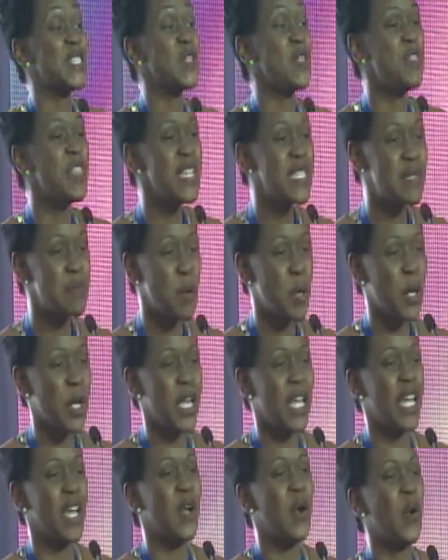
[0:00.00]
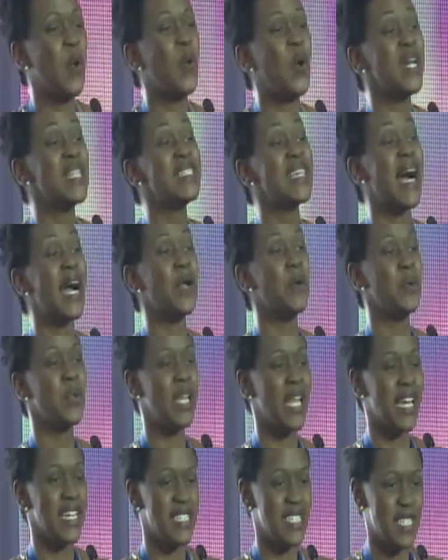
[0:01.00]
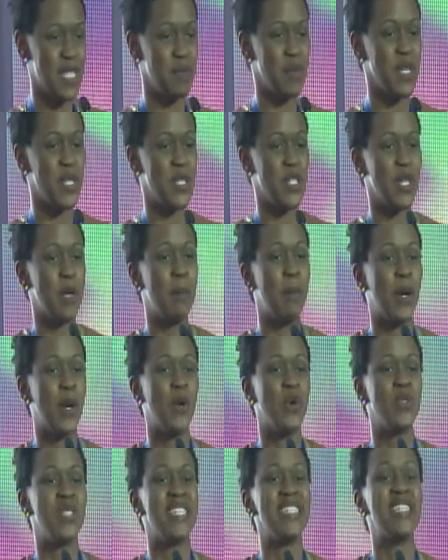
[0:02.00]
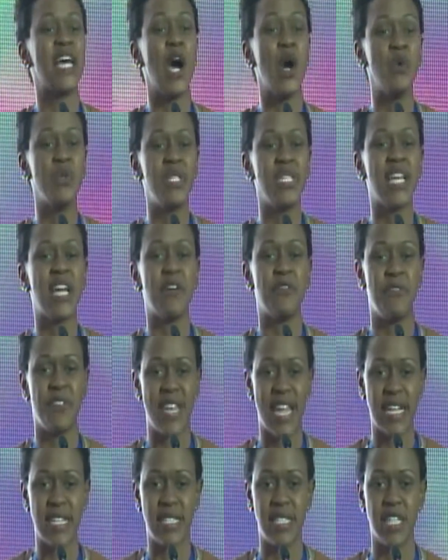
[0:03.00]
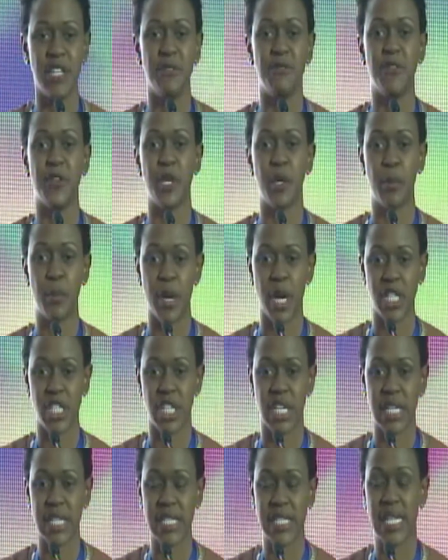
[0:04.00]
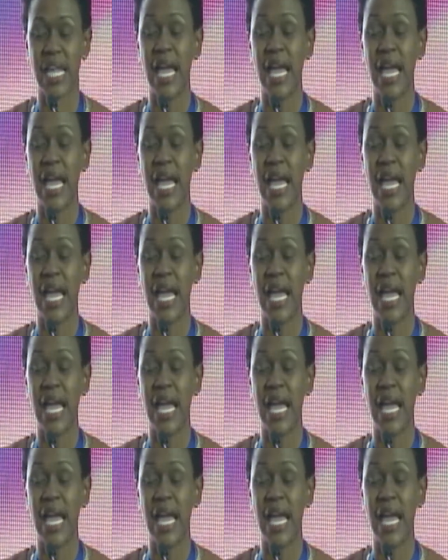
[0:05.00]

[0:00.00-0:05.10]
so this morning, what I would like to speak to you about is how to get financing for your projects.